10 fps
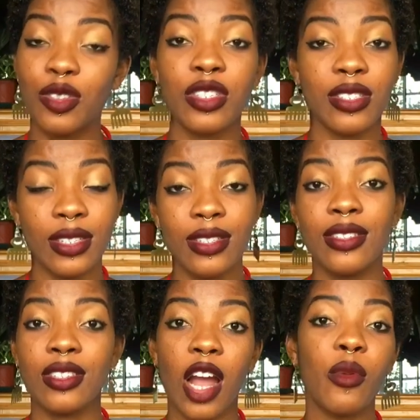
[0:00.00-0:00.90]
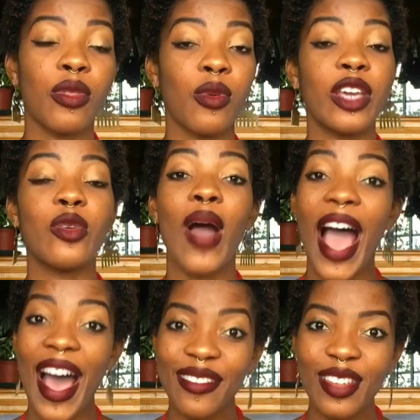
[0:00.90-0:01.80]
You just need to start with what you
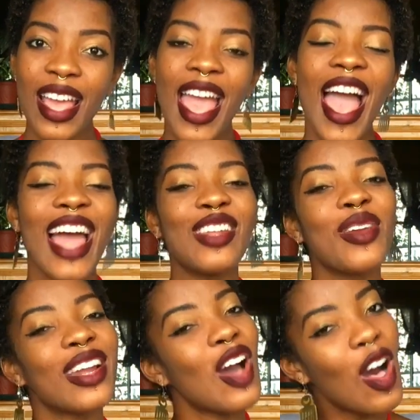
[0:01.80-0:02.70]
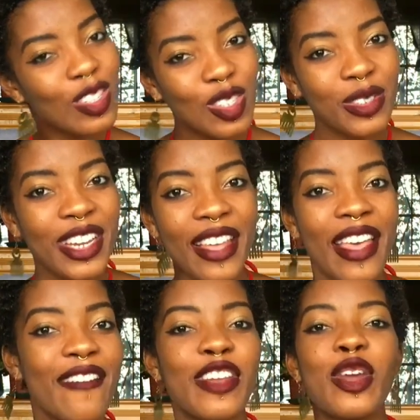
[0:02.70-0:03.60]
have. And you can also check
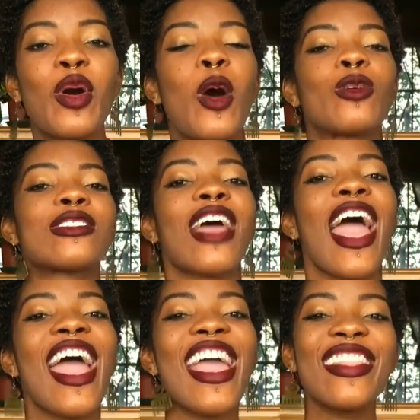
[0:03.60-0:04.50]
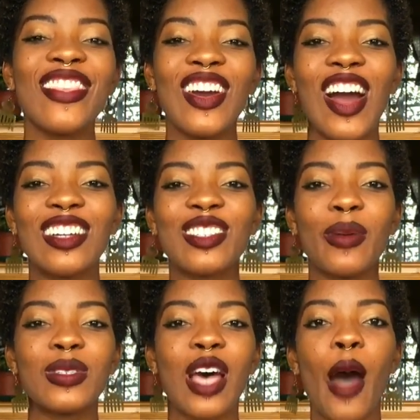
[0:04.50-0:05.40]
that video out in the cards
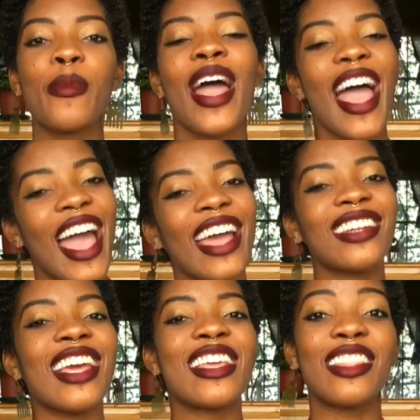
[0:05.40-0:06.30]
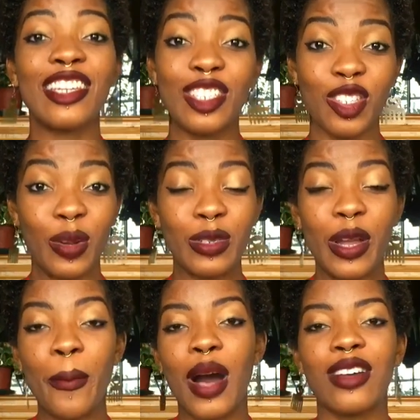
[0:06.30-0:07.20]
up top and in the description
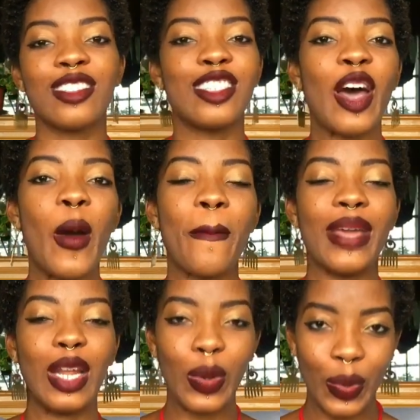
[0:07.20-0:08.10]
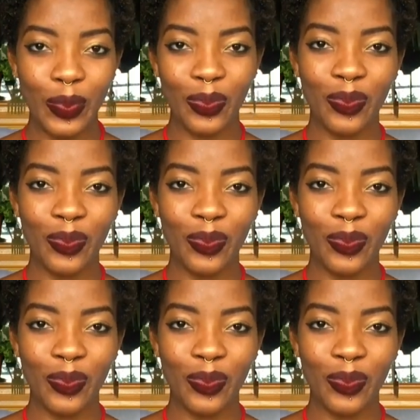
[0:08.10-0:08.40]
box down below.